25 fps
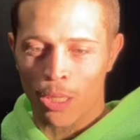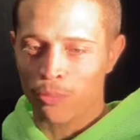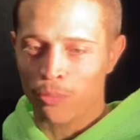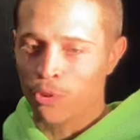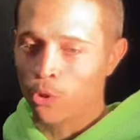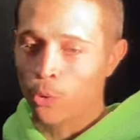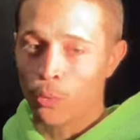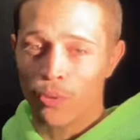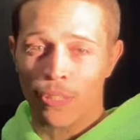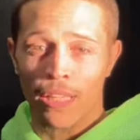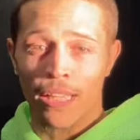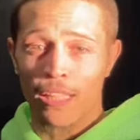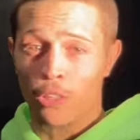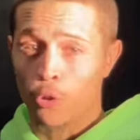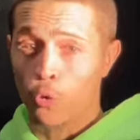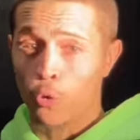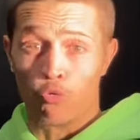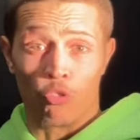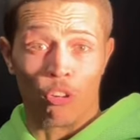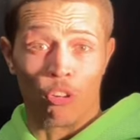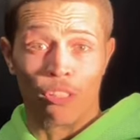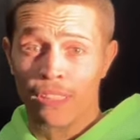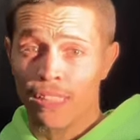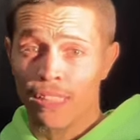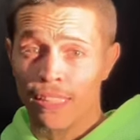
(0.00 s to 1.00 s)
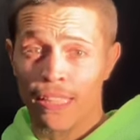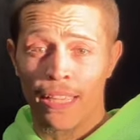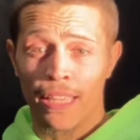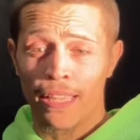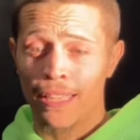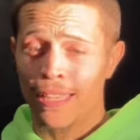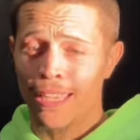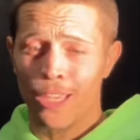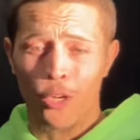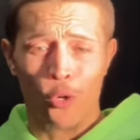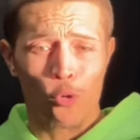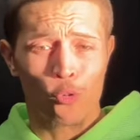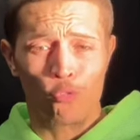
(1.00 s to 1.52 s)
2 a day, 2 runs a day,
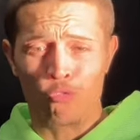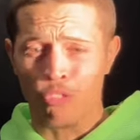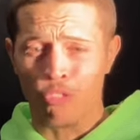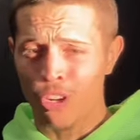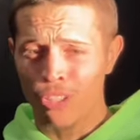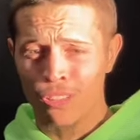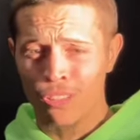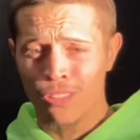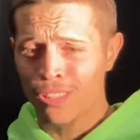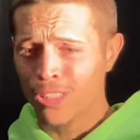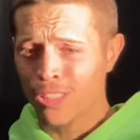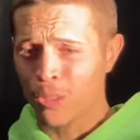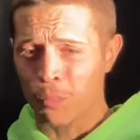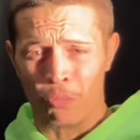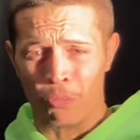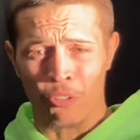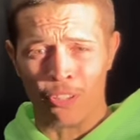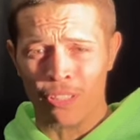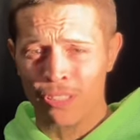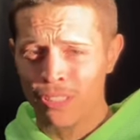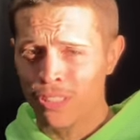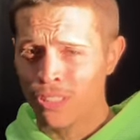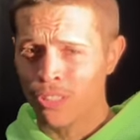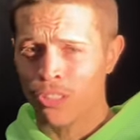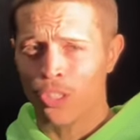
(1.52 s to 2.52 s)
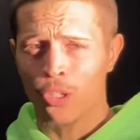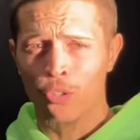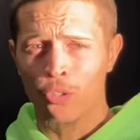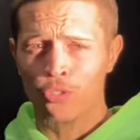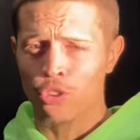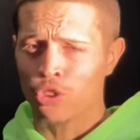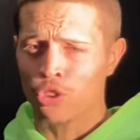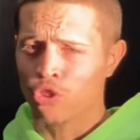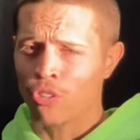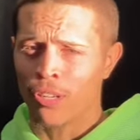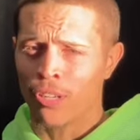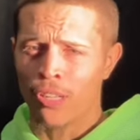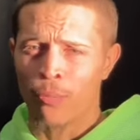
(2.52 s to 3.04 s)
hill runs, sprints, just
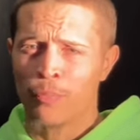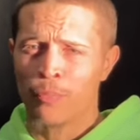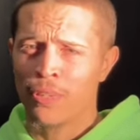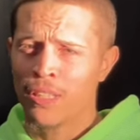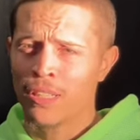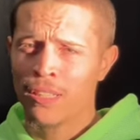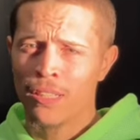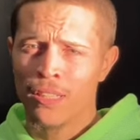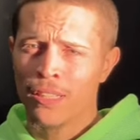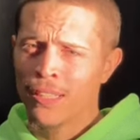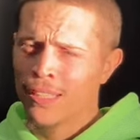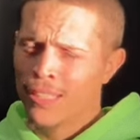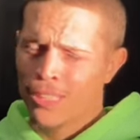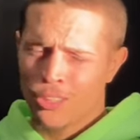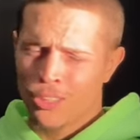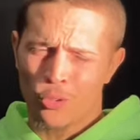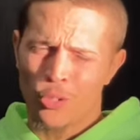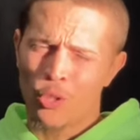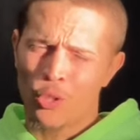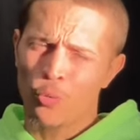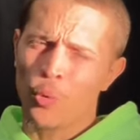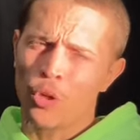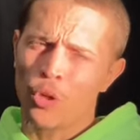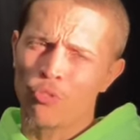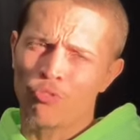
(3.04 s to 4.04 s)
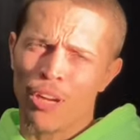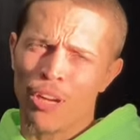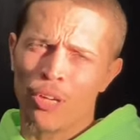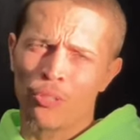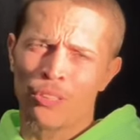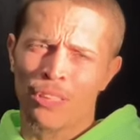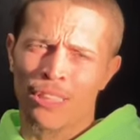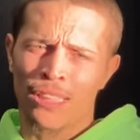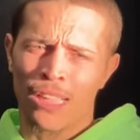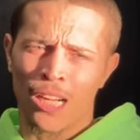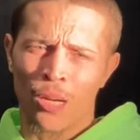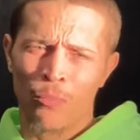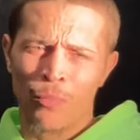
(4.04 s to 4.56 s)
trying to be. It's only 1 round in the
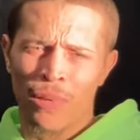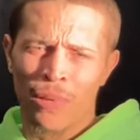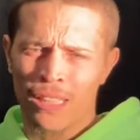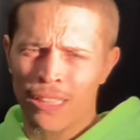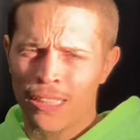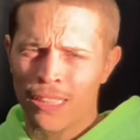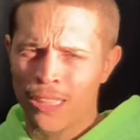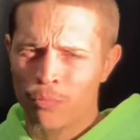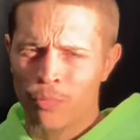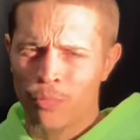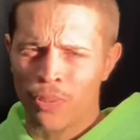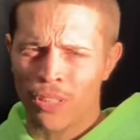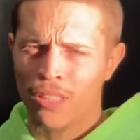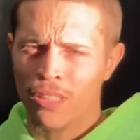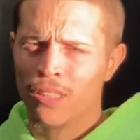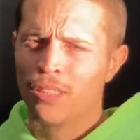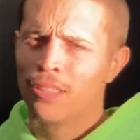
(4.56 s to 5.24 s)
Combat League, but